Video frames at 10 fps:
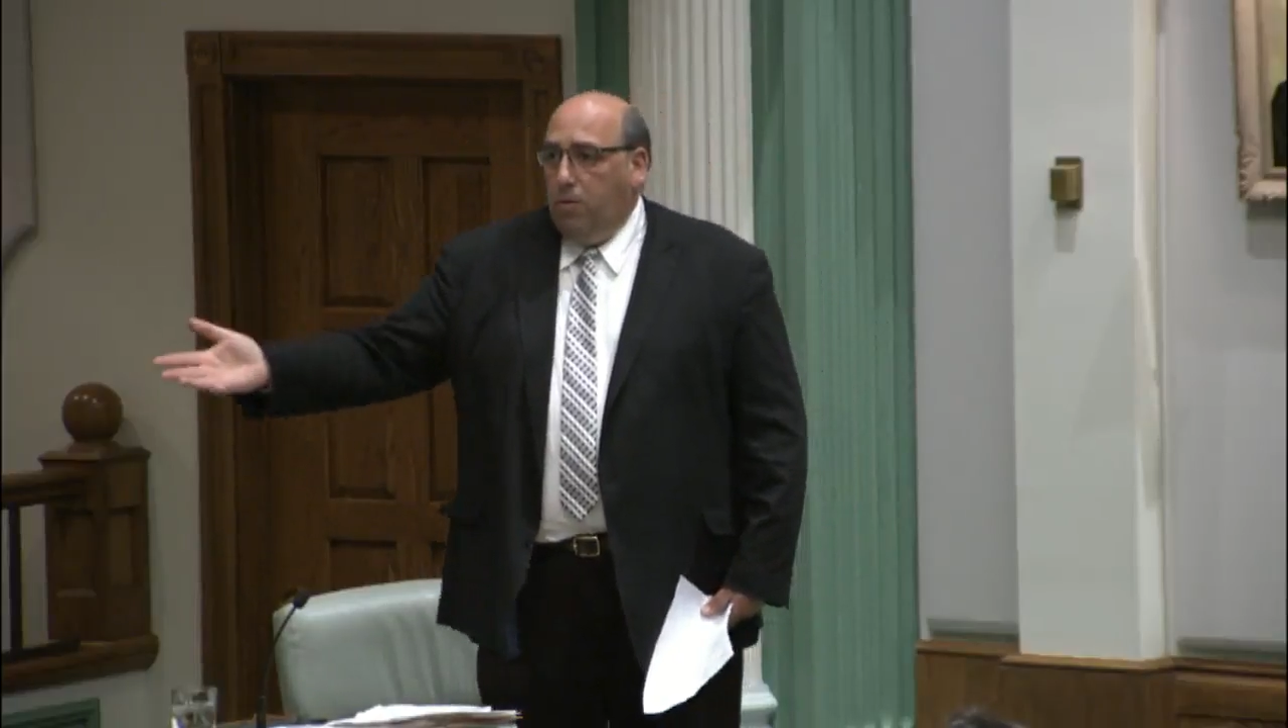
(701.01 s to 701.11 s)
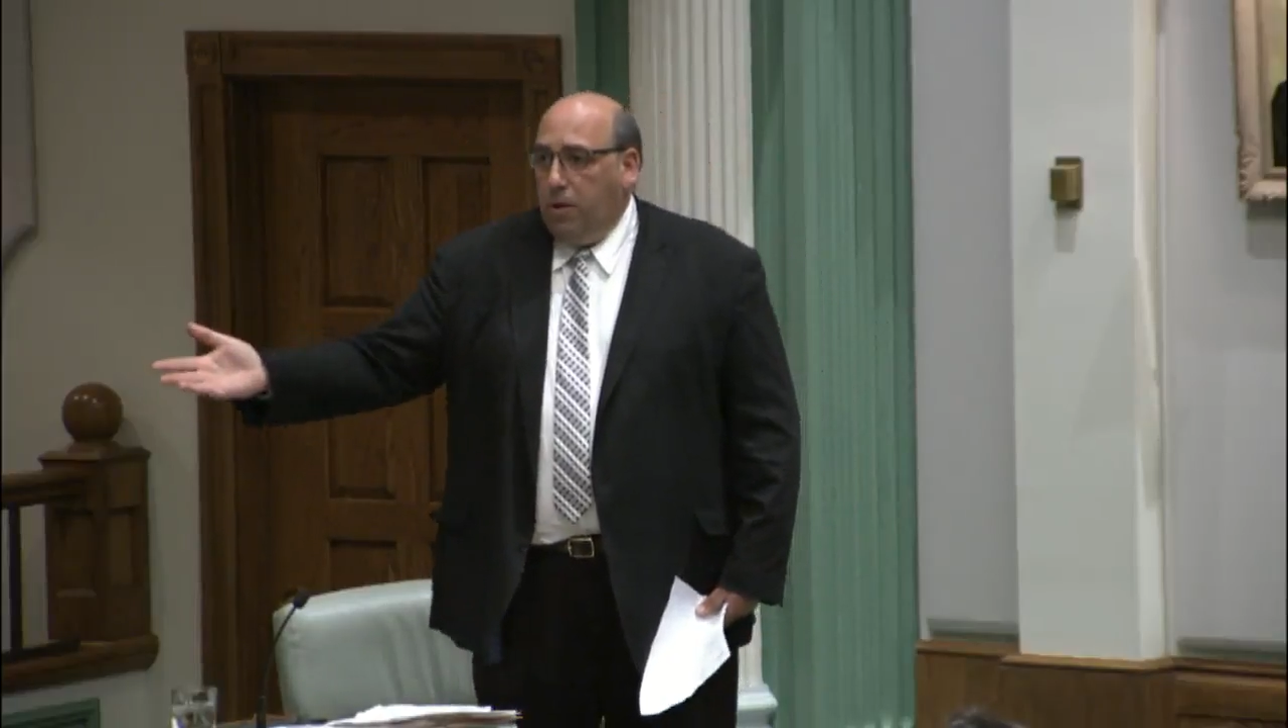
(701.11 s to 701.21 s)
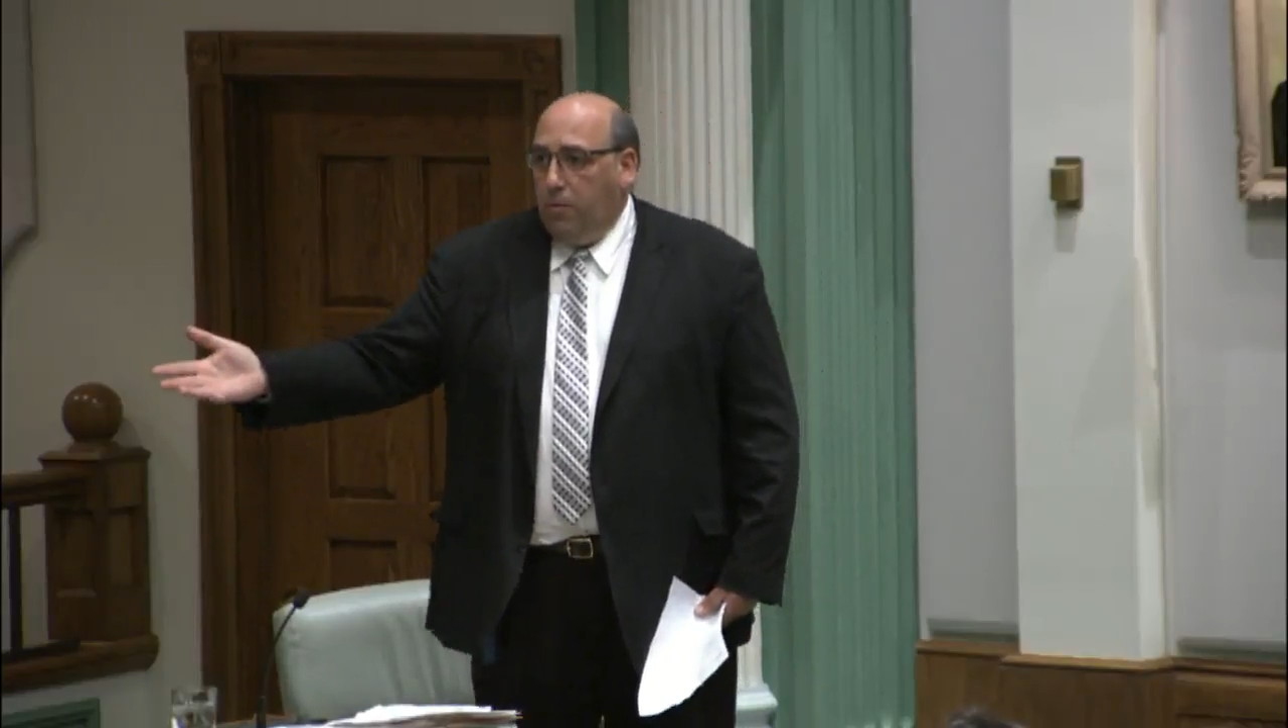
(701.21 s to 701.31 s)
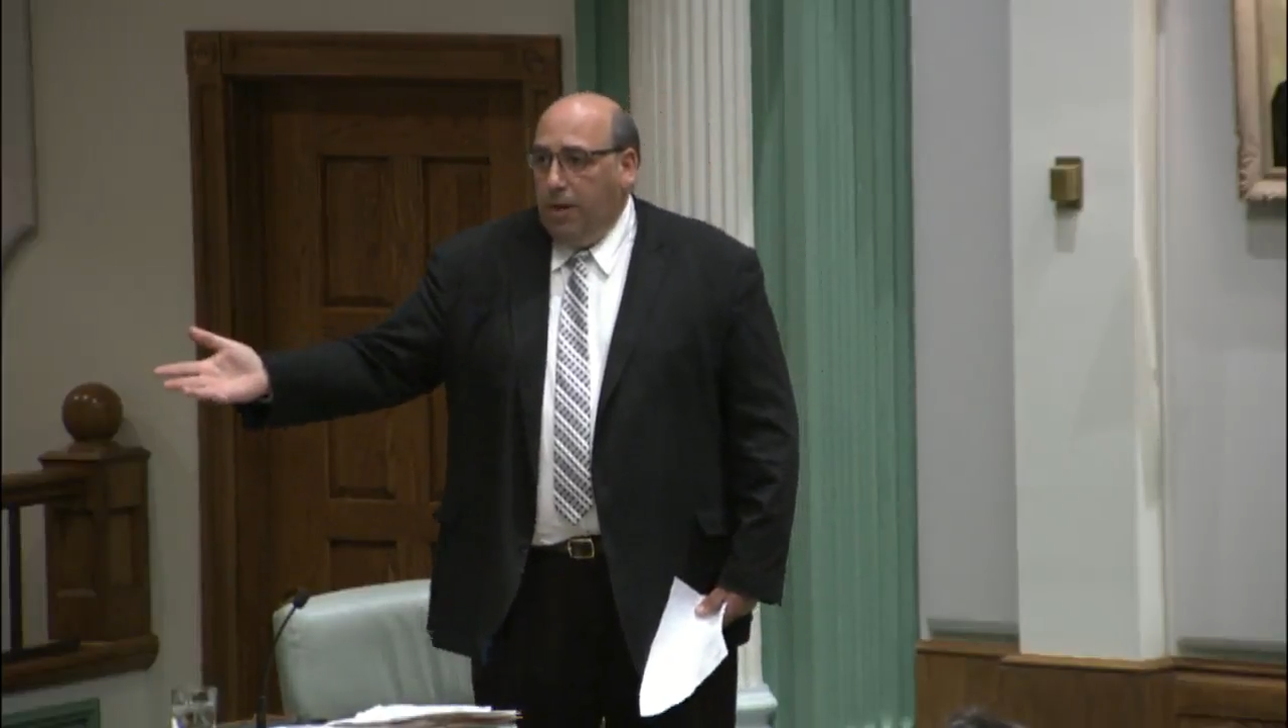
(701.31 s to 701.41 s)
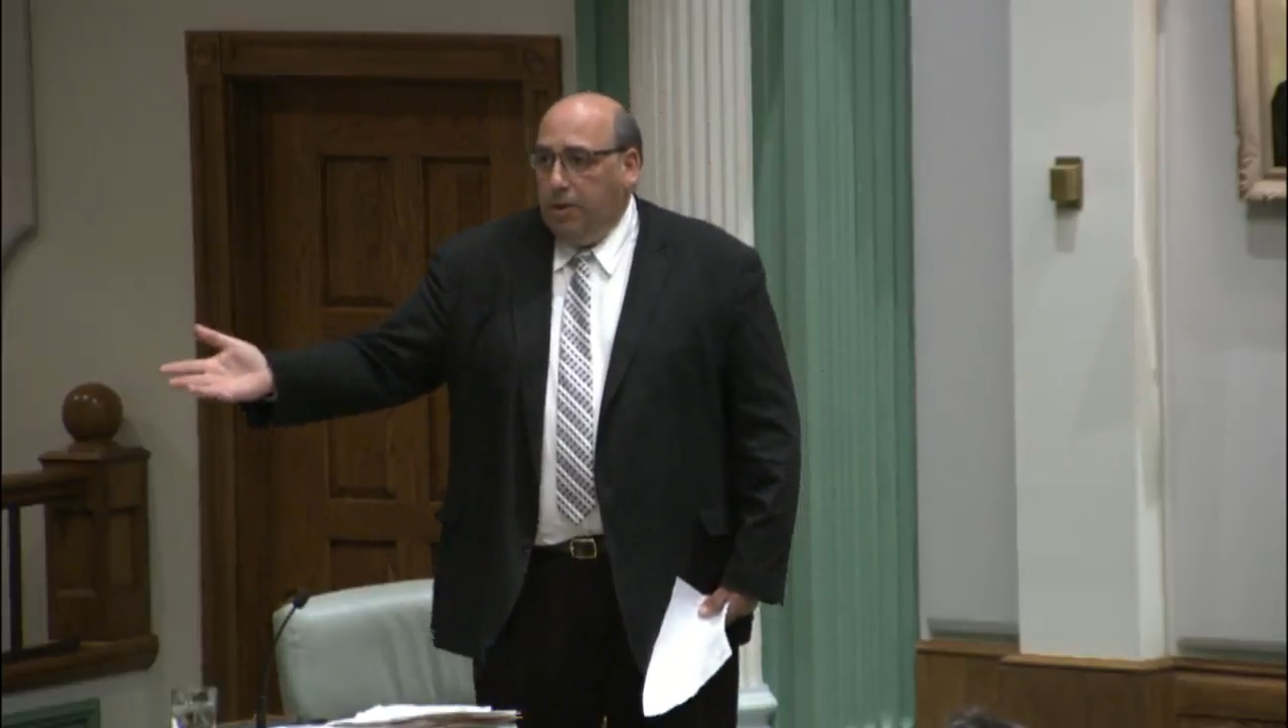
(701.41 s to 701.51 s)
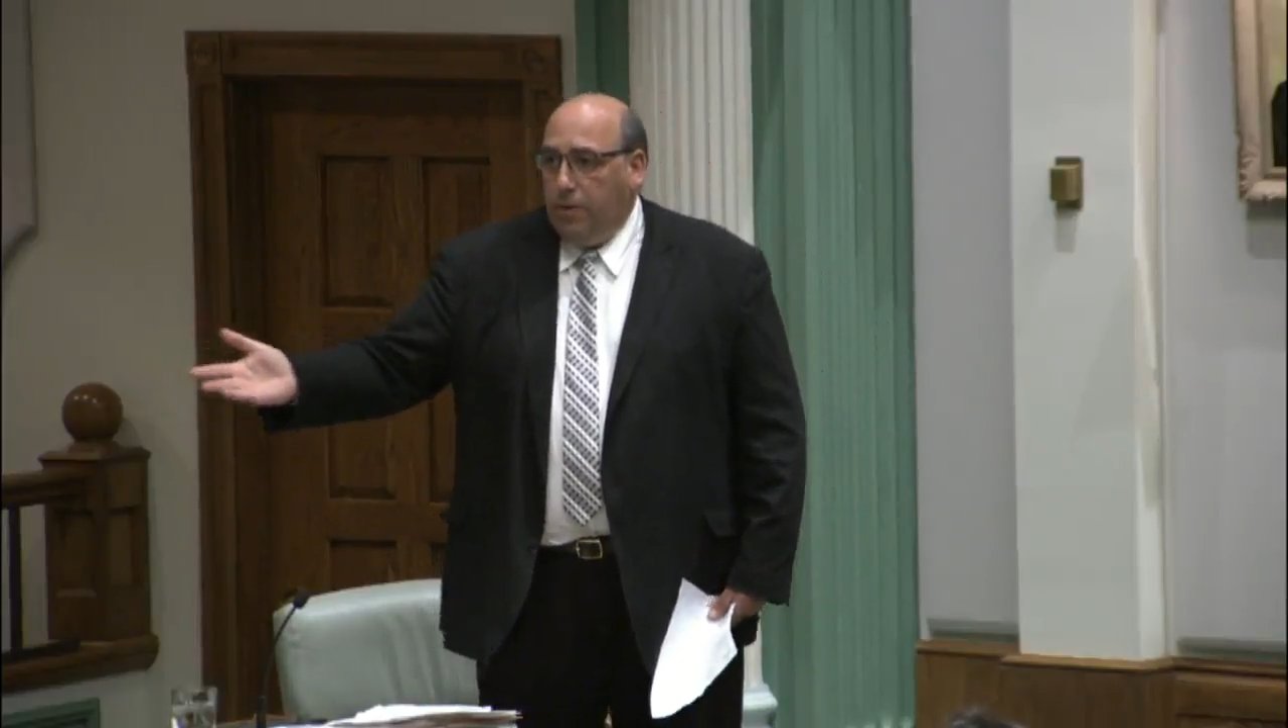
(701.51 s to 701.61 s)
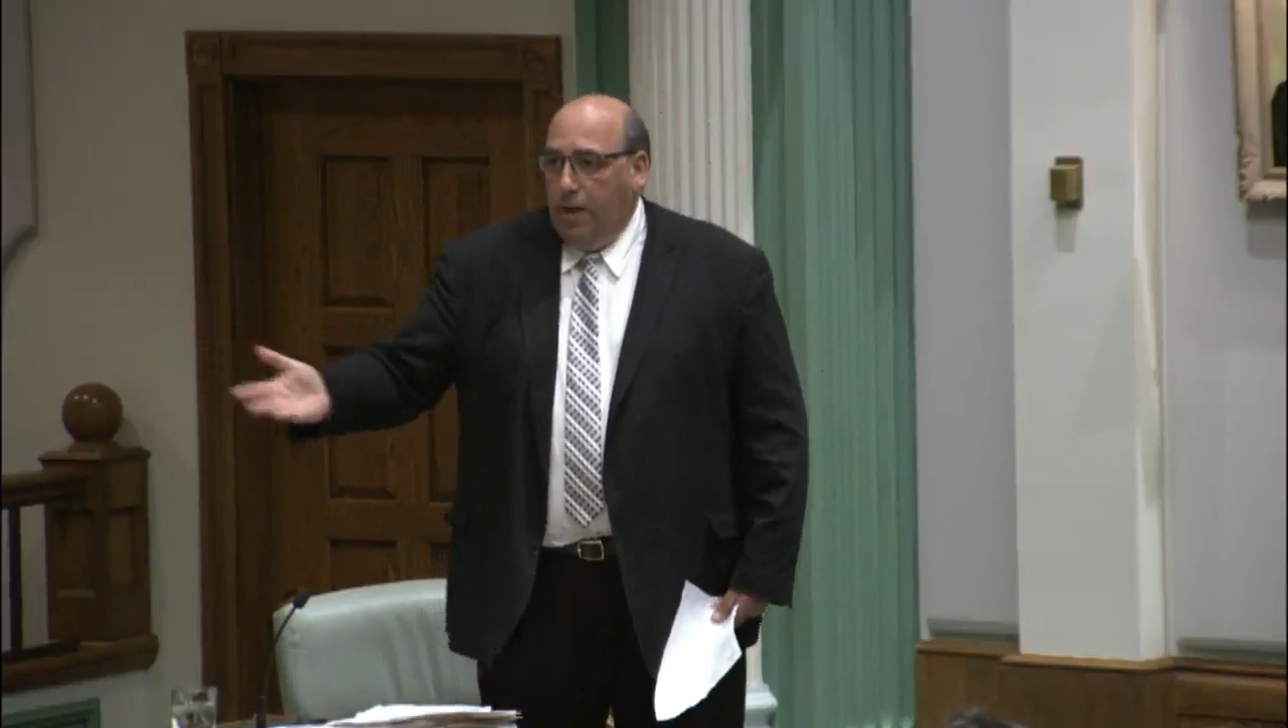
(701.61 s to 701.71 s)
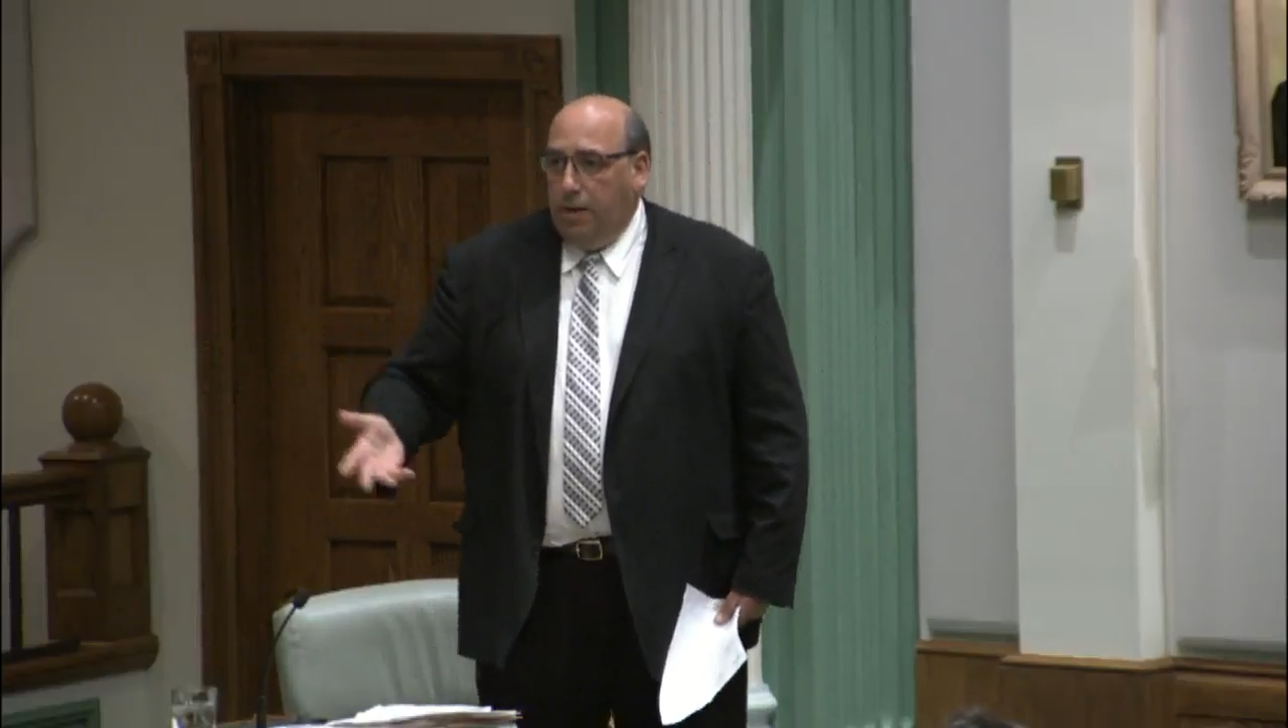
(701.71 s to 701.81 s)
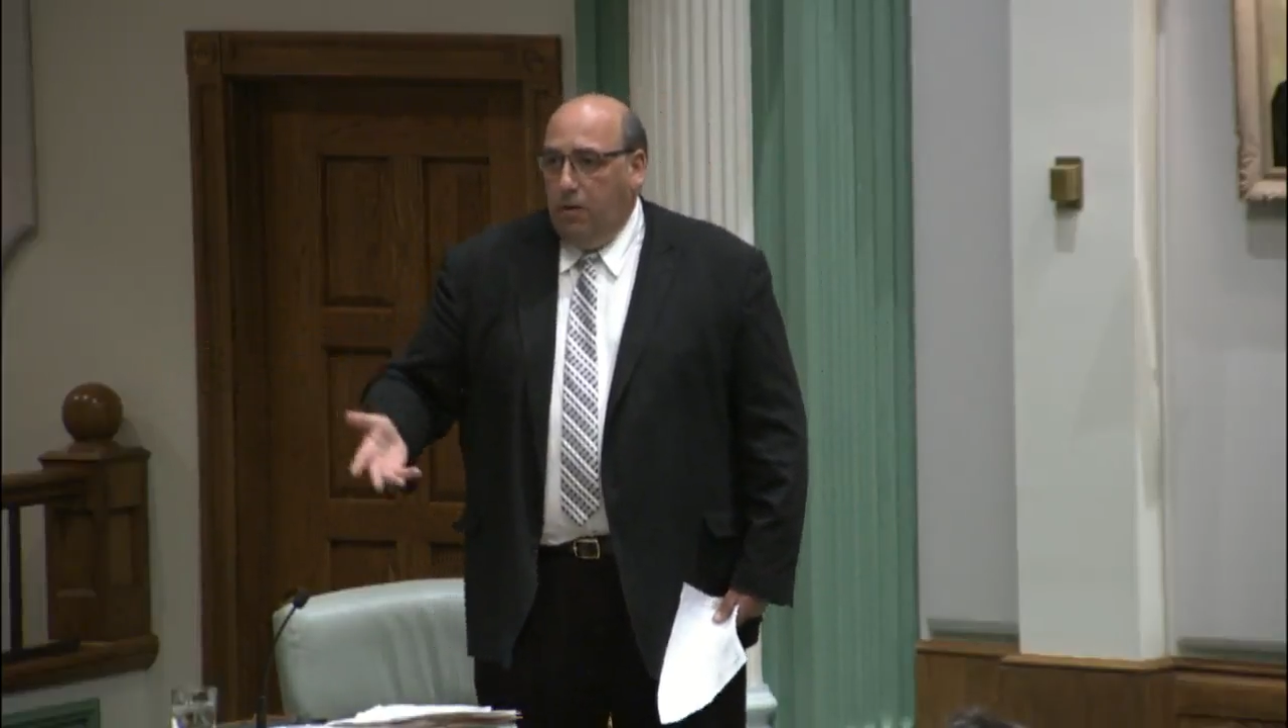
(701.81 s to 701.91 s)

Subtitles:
to the restaurant,